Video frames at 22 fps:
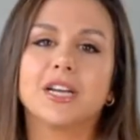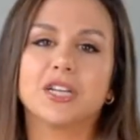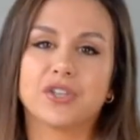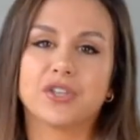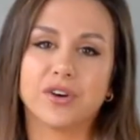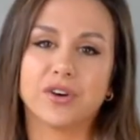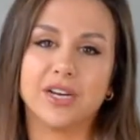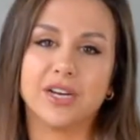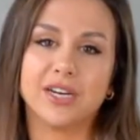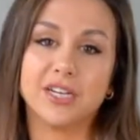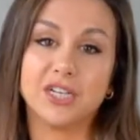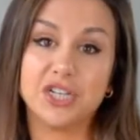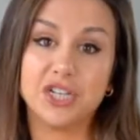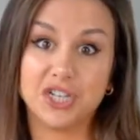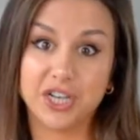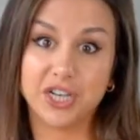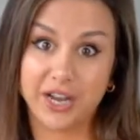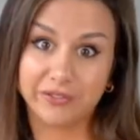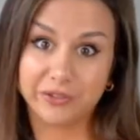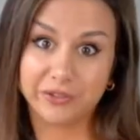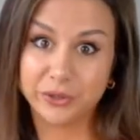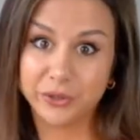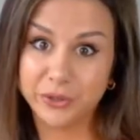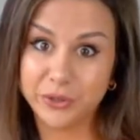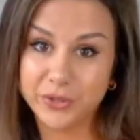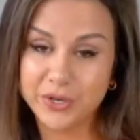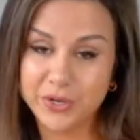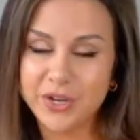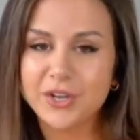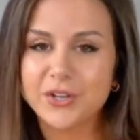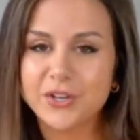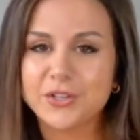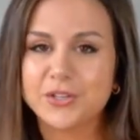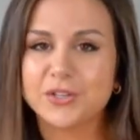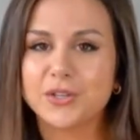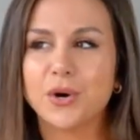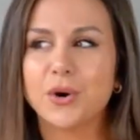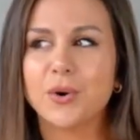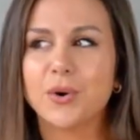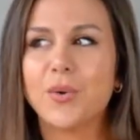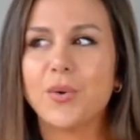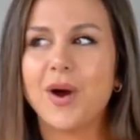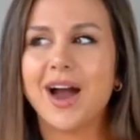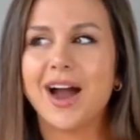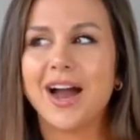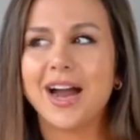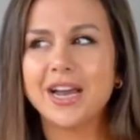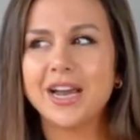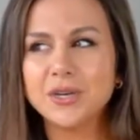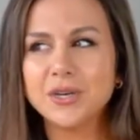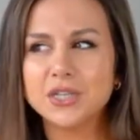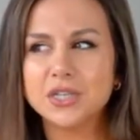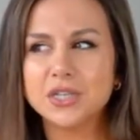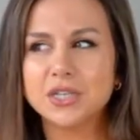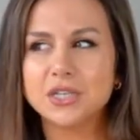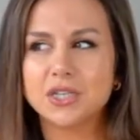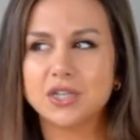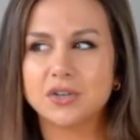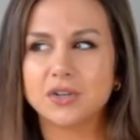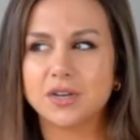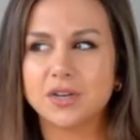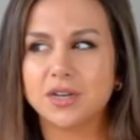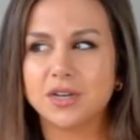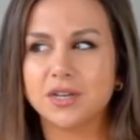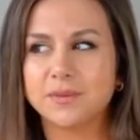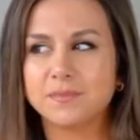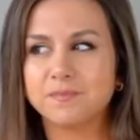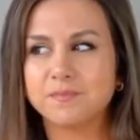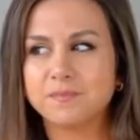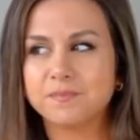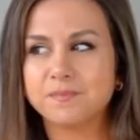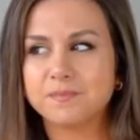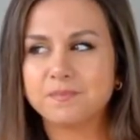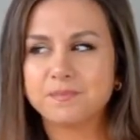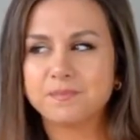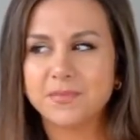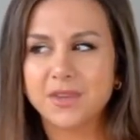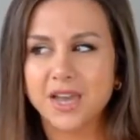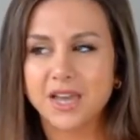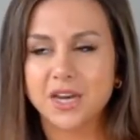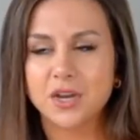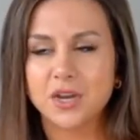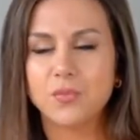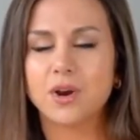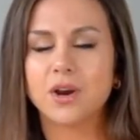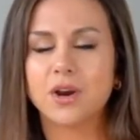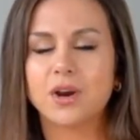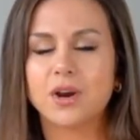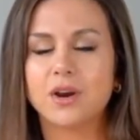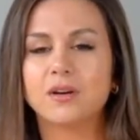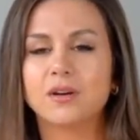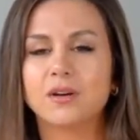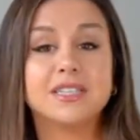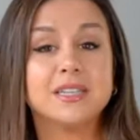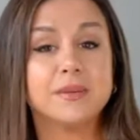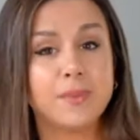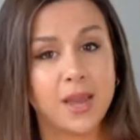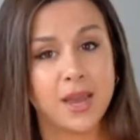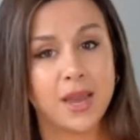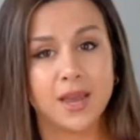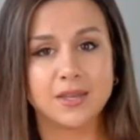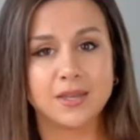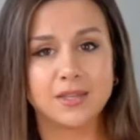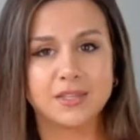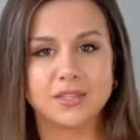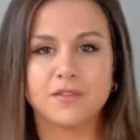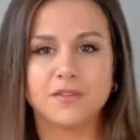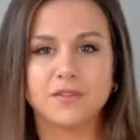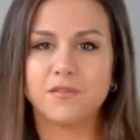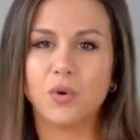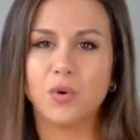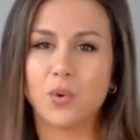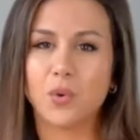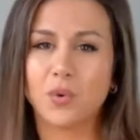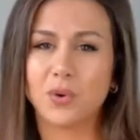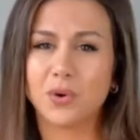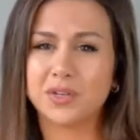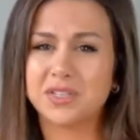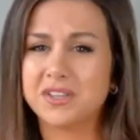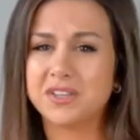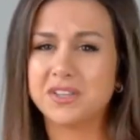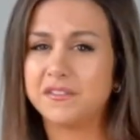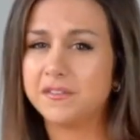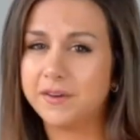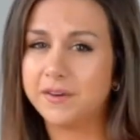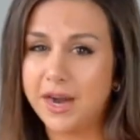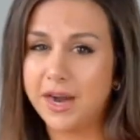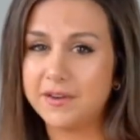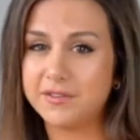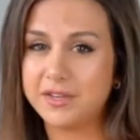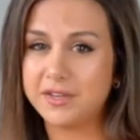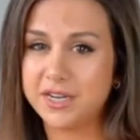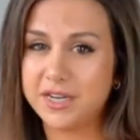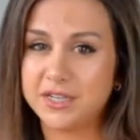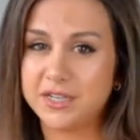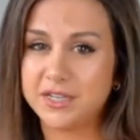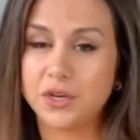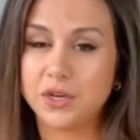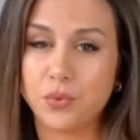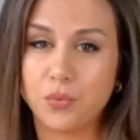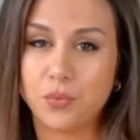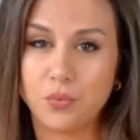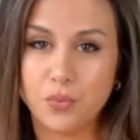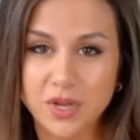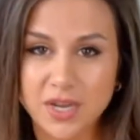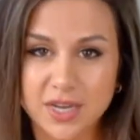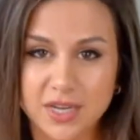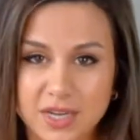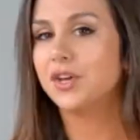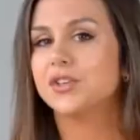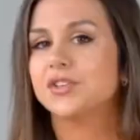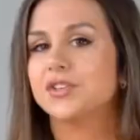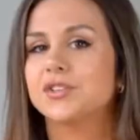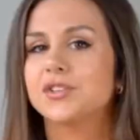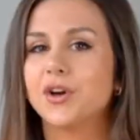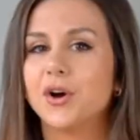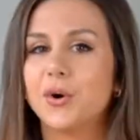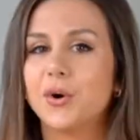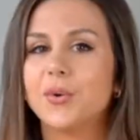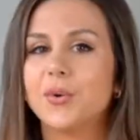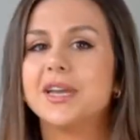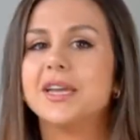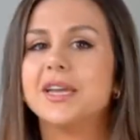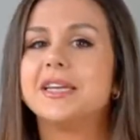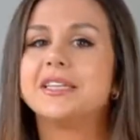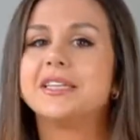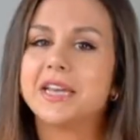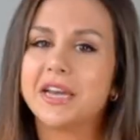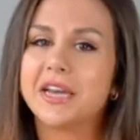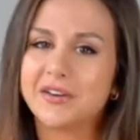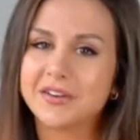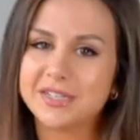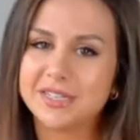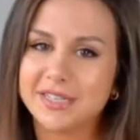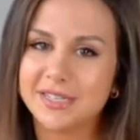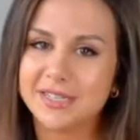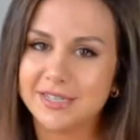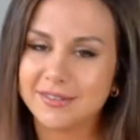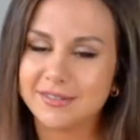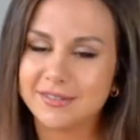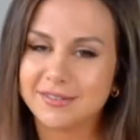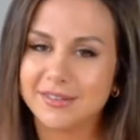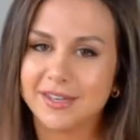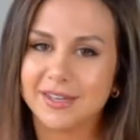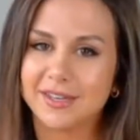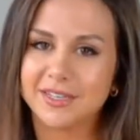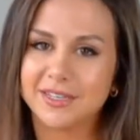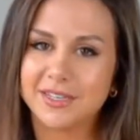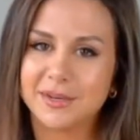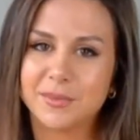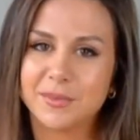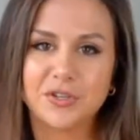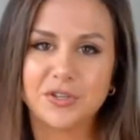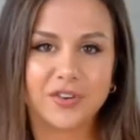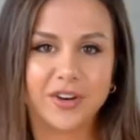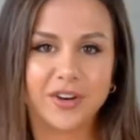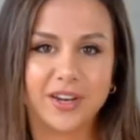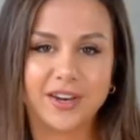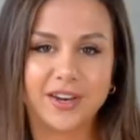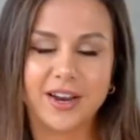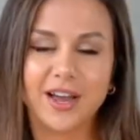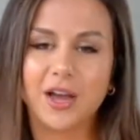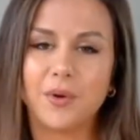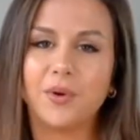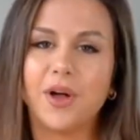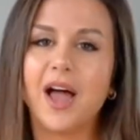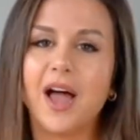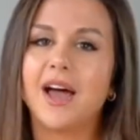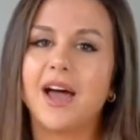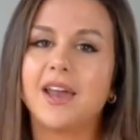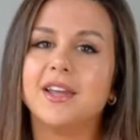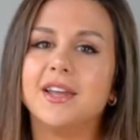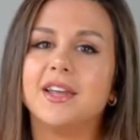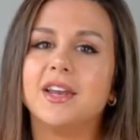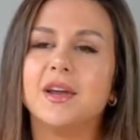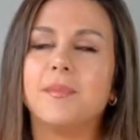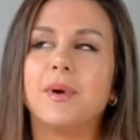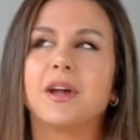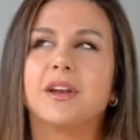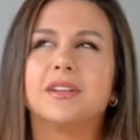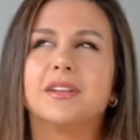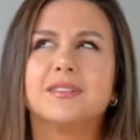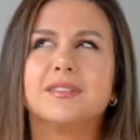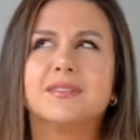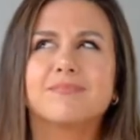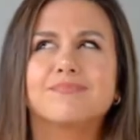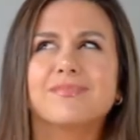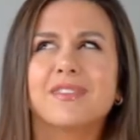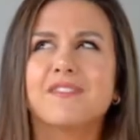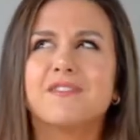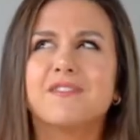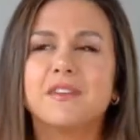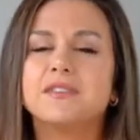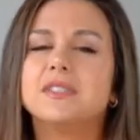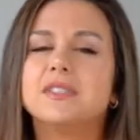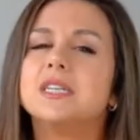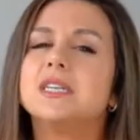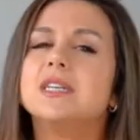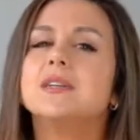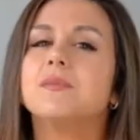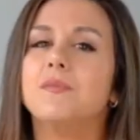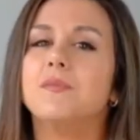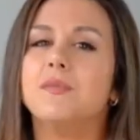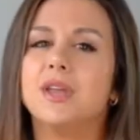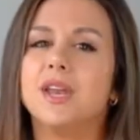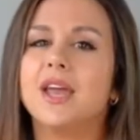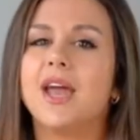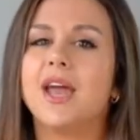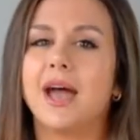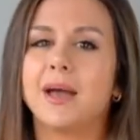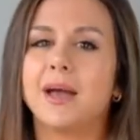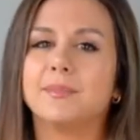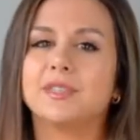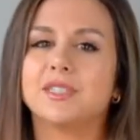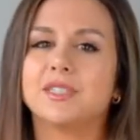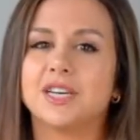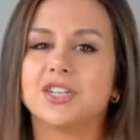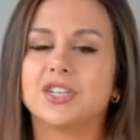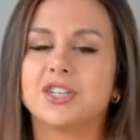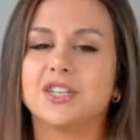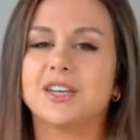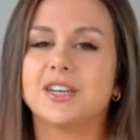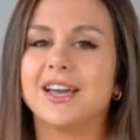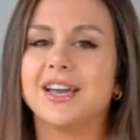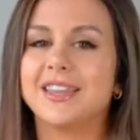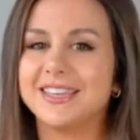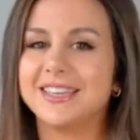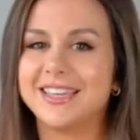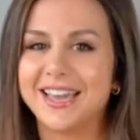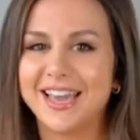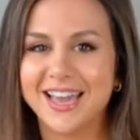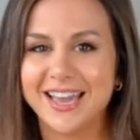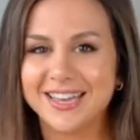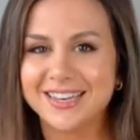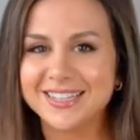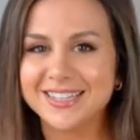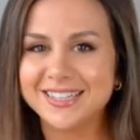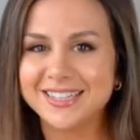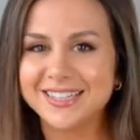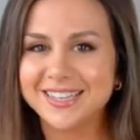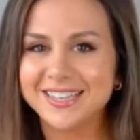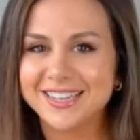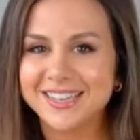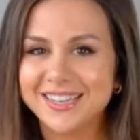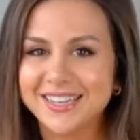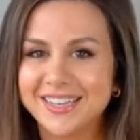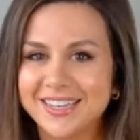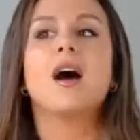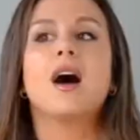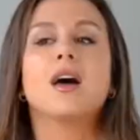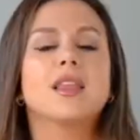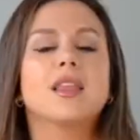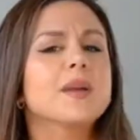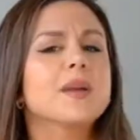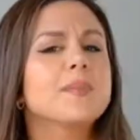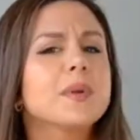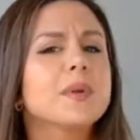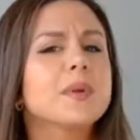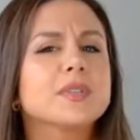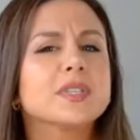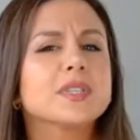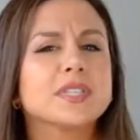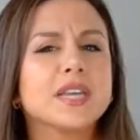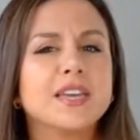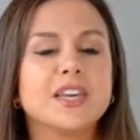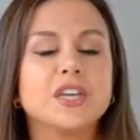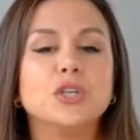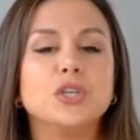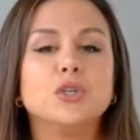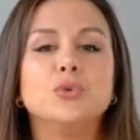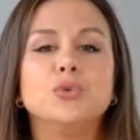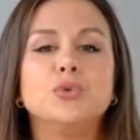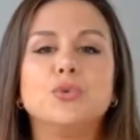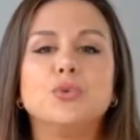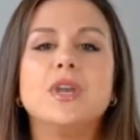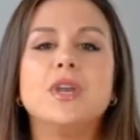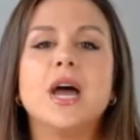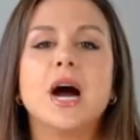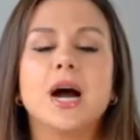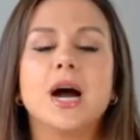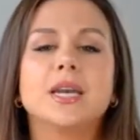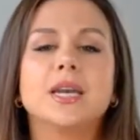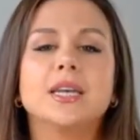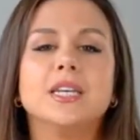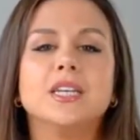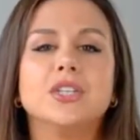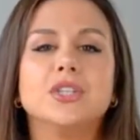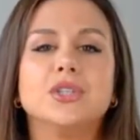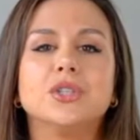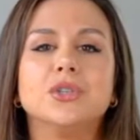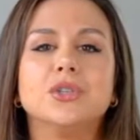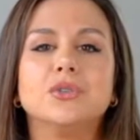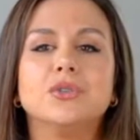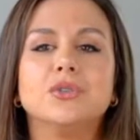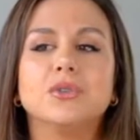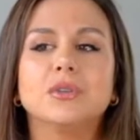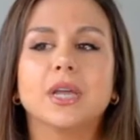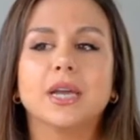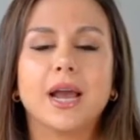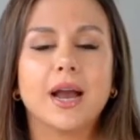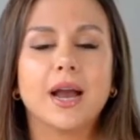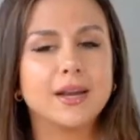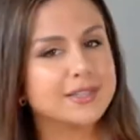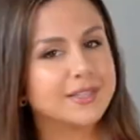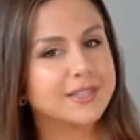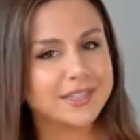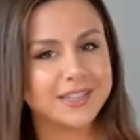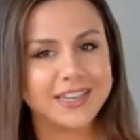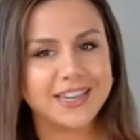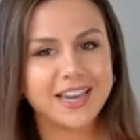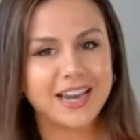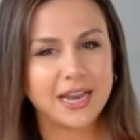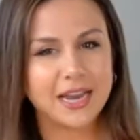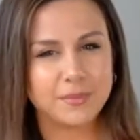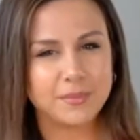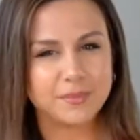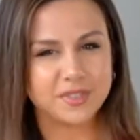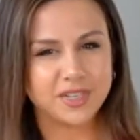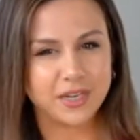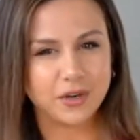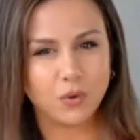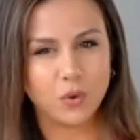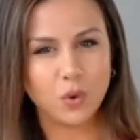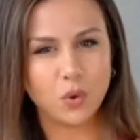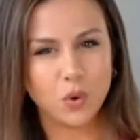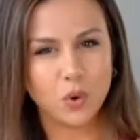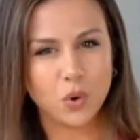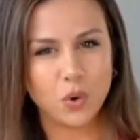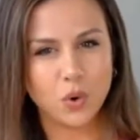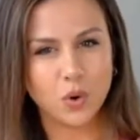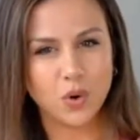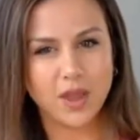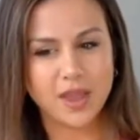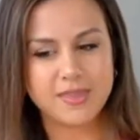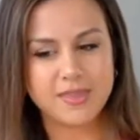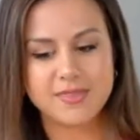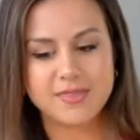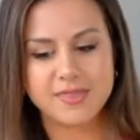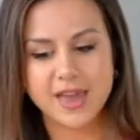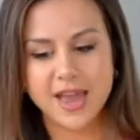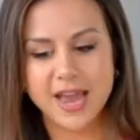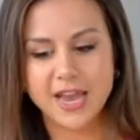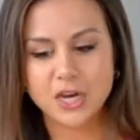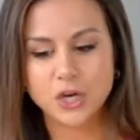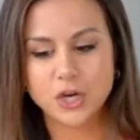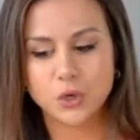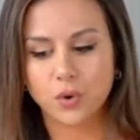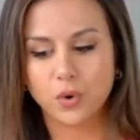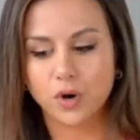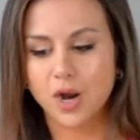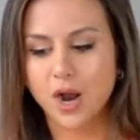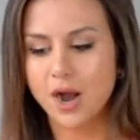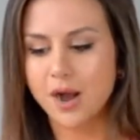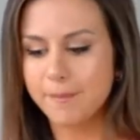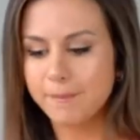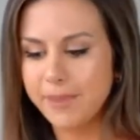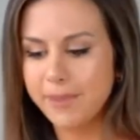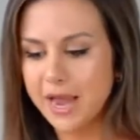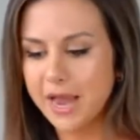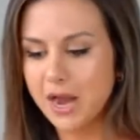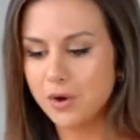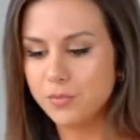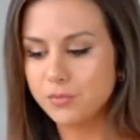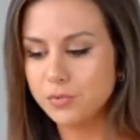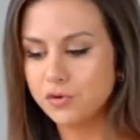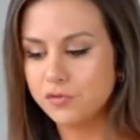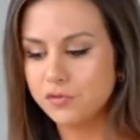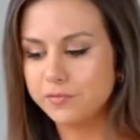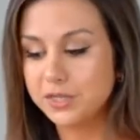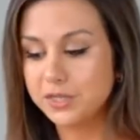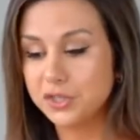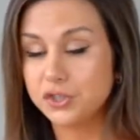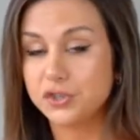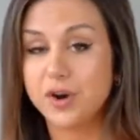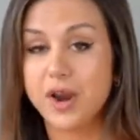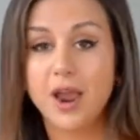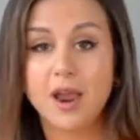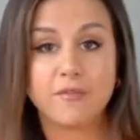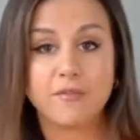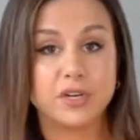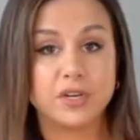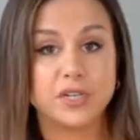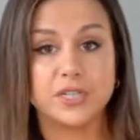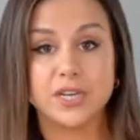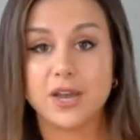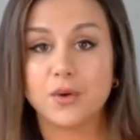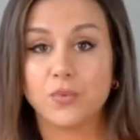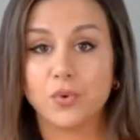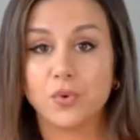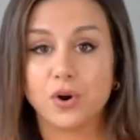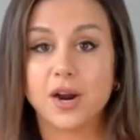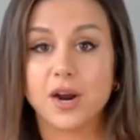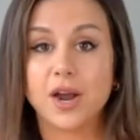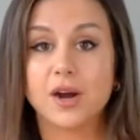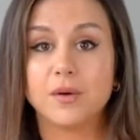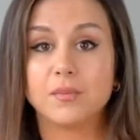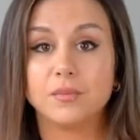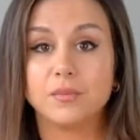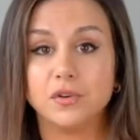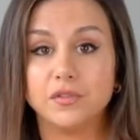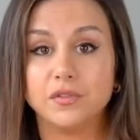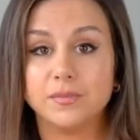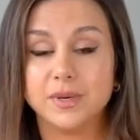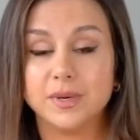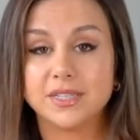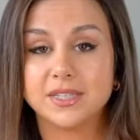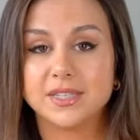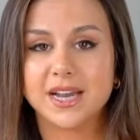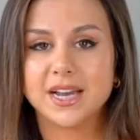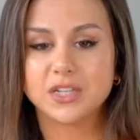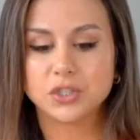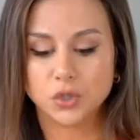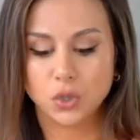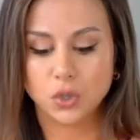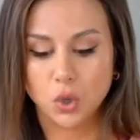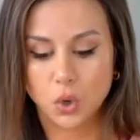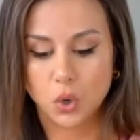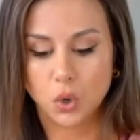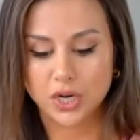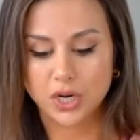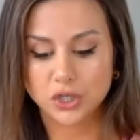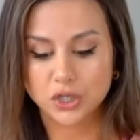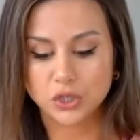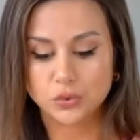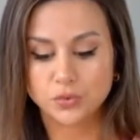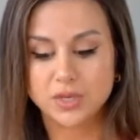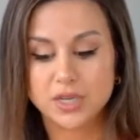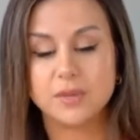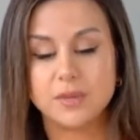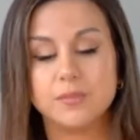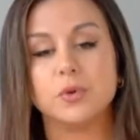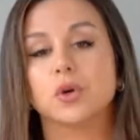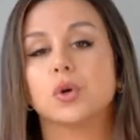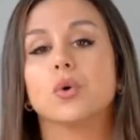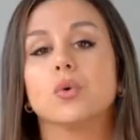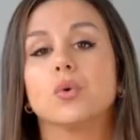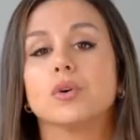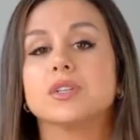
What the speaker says: train in general. So I usually train anywhere, depends, 4 to 5 days a week. So it is guaranteed that anytime I train, I will add in about a 15-minute ab session at the end. A lot of people say that you do not need to isolate abs at all, and that your compound movements, your everyday workout movements, as long as you keep your core